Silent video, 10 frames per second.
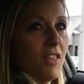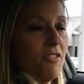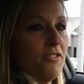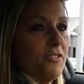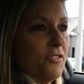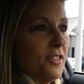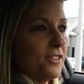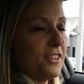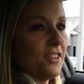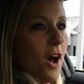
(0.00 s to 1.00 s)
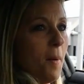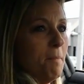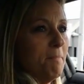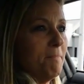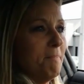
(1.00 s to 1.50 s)
Oh, oh God! Wait, make sure amazing.
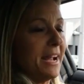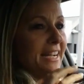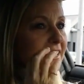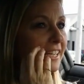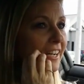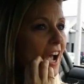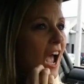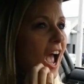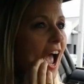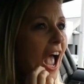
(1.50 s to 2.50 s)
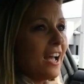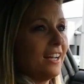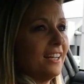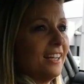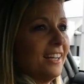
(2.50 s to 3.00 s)
that part. Amazing. Go,
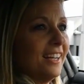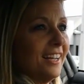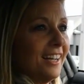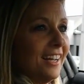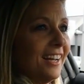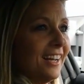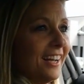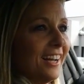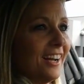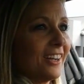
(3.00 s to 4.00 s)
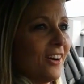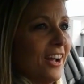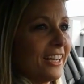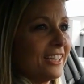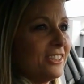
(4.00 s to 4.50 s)
go, go ahead, honey. Go ahead. Go
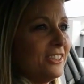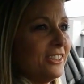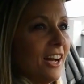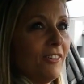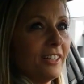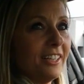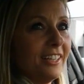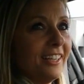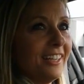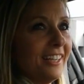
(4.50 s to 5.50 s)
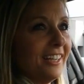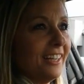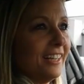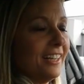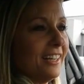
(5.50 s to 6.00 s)
ahead we'll plow into you.
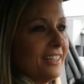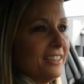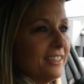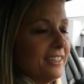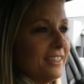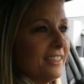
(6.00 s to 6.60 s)
Okay.